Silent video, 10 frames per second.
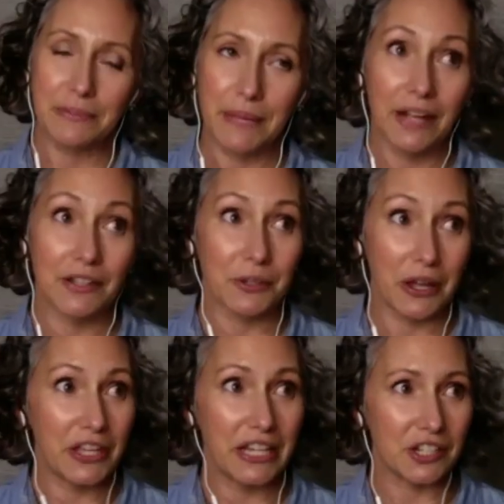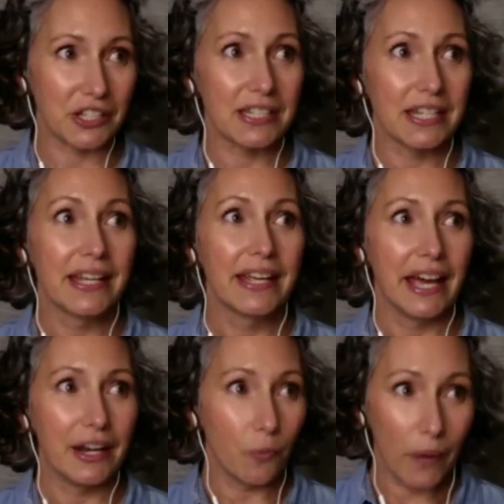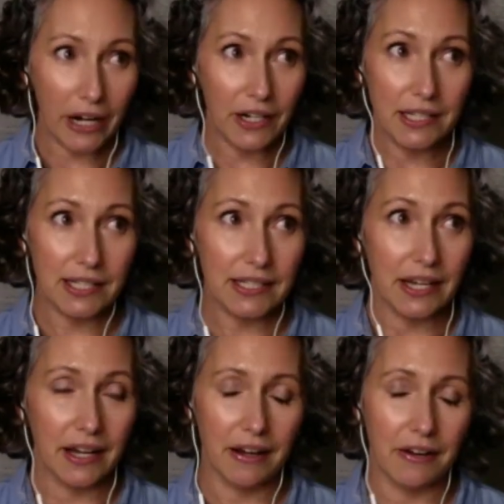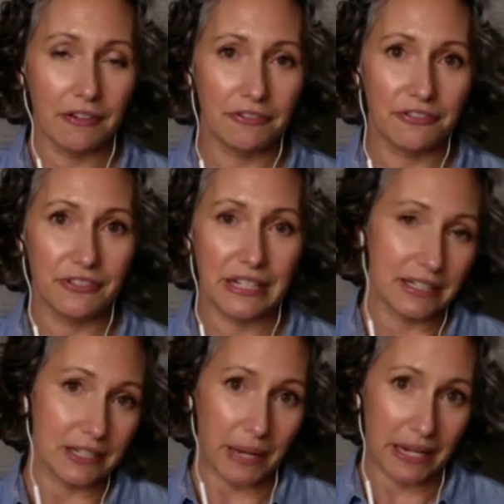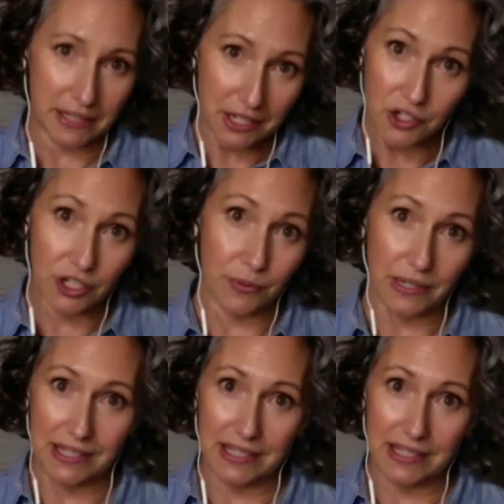out. So I think just an awareness of needing to pay attention to what's in